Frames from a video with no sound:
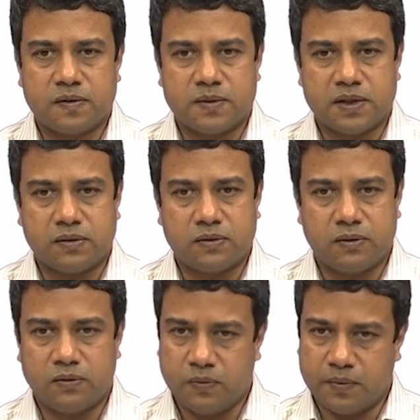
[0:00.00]
from 0
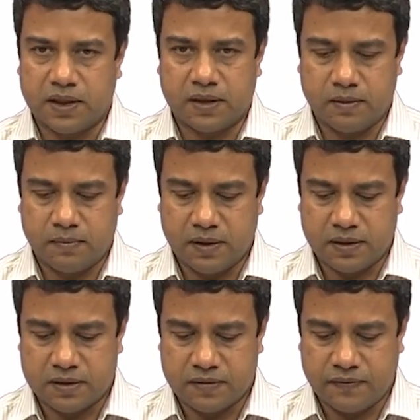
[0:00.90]
to 2 pi,
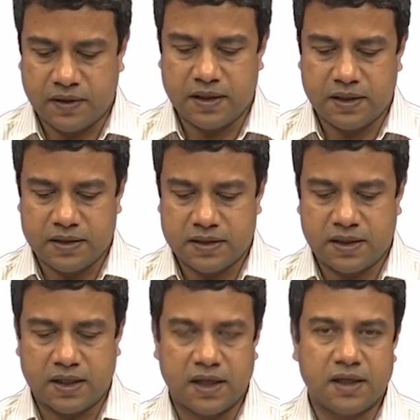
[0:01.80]
because phi is
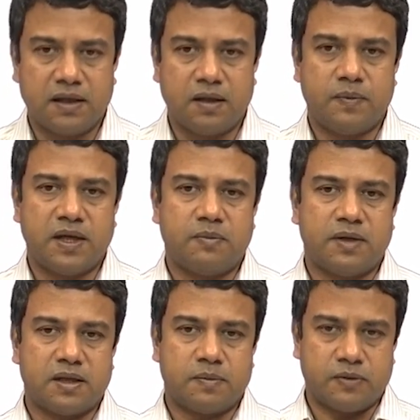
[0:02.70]
the angle made
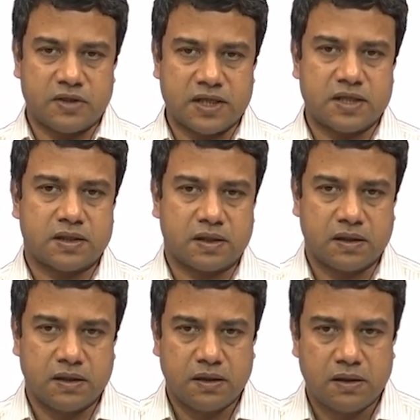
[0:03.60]
by the projection
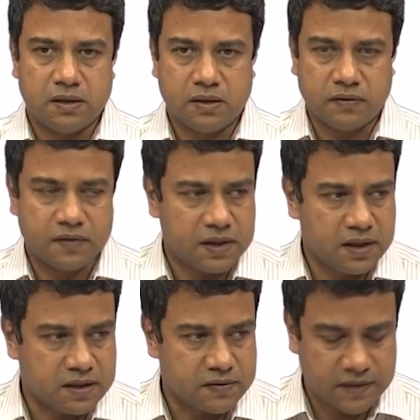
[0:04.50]
of the
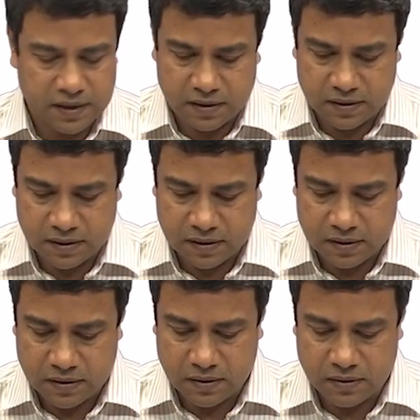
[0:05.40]
radius vector
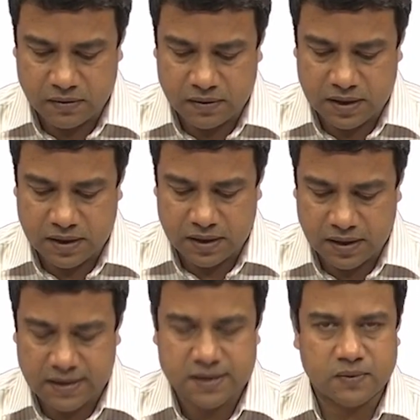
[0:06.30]
onto the
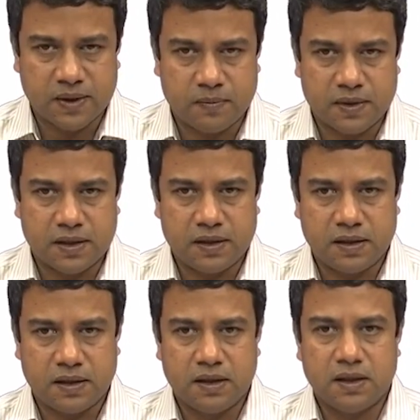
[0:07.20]
xy plane.
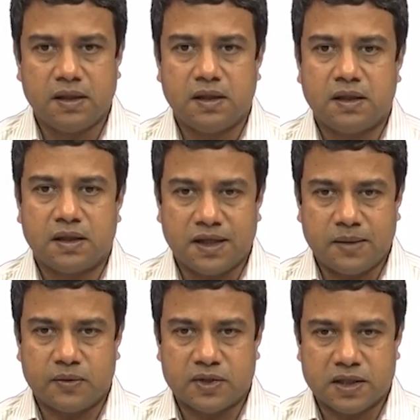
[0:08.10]

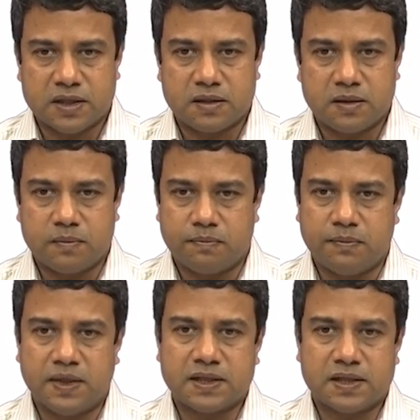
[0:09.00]
That projection
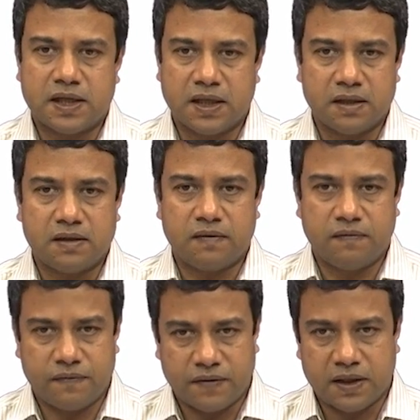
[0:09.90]
makes an angle
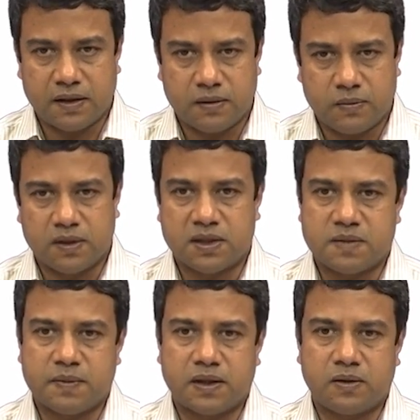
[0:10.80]
phi with
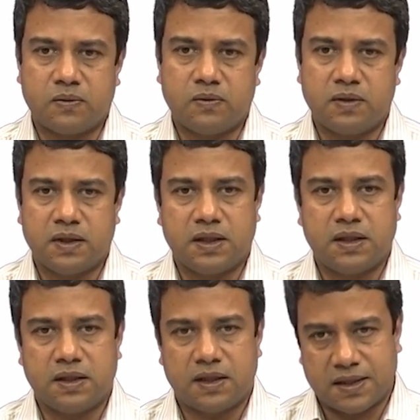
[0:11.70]
respect to
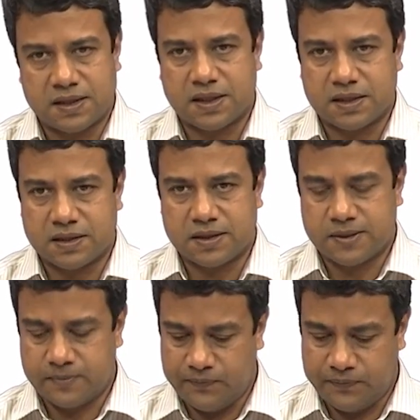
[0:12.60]
the x axis.